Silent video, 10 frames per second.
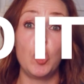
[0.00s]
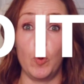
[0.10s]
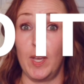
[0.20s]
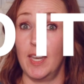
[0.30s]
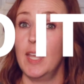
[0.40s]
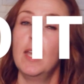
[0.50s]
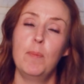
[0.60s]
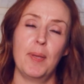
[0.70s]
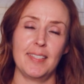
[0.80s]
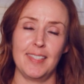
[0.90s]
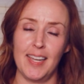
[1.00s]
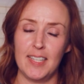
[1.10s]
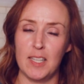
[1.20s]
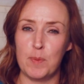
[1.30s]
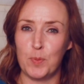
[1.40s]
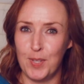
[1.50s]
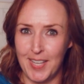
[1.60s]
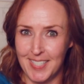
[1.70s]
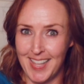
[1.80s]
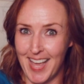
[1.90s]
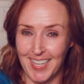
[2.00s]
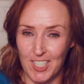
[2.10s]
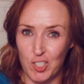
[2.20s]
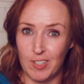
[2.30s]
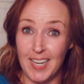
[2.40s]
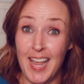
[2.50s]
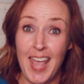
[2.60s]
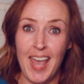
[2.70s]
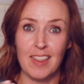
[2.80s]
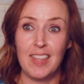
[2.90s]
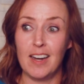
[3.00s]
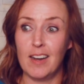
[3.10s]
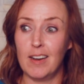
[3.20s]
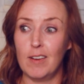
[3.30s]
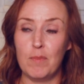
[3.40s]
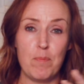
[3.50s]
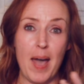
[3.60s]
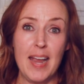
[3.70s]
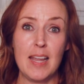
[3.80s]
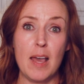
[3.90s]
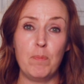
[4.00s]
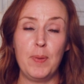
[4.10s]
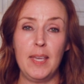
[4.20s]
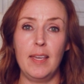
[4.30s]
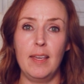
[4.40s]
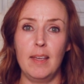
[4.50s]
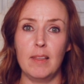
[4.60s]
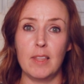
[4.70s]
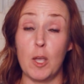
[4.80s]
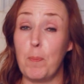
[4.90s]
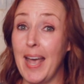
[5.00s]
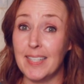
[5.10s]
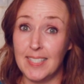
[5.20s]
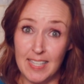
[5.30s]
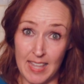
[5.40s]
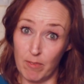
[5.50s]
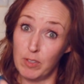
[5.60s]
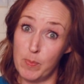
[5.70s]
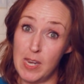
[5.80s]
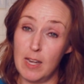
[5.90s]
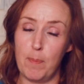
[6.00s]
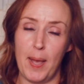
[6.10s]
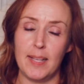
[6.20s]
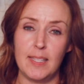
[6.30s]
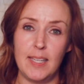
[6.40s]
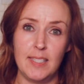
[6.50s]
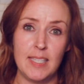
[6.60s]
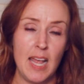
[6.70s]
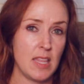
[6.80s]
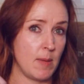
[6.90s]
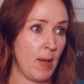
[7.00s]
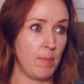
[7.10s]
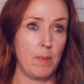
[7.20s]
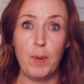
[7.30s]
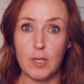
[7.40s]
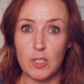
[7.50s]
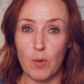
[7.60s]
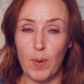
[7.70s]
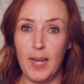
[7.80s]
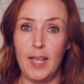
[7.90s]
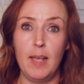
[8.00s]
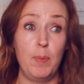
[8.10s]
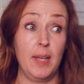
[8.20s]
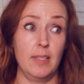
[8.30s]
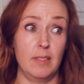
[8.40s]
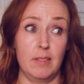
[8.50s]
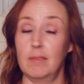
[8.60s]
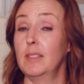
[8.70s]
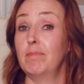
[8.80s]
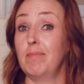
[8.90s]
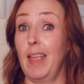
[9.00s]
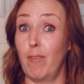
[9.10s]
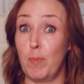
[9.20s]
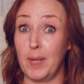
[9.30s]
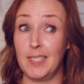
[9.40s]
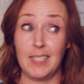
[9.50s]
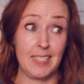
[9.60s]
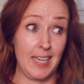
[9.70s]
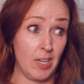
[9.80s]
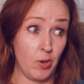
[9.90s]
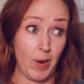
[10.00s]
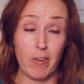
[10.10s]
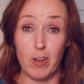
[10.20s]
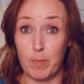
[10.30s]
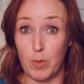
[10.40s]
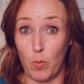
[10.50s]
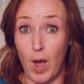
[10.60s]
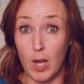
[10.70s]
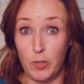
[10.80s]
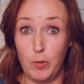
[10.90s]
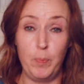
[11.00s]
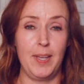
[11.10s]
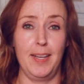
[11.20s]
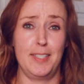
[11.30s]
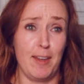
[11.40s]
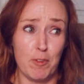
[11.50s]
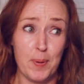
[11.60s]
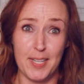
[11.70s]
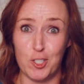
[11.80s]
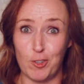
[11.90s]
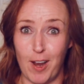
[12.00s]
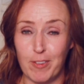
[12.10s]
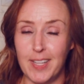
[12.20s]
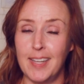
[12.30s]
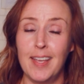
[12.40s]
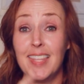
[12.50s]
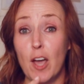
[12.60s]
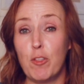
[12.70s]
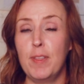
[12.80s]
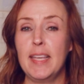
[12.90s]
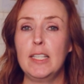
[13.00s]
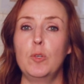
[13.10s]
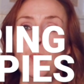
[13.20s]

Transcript: do it. Because a lot of times when you get to that country, there might not be the capacity. They have limited capacities. They might be booked already because every place is getting crowded up the wahoo because everybody's traveling. The other thing is to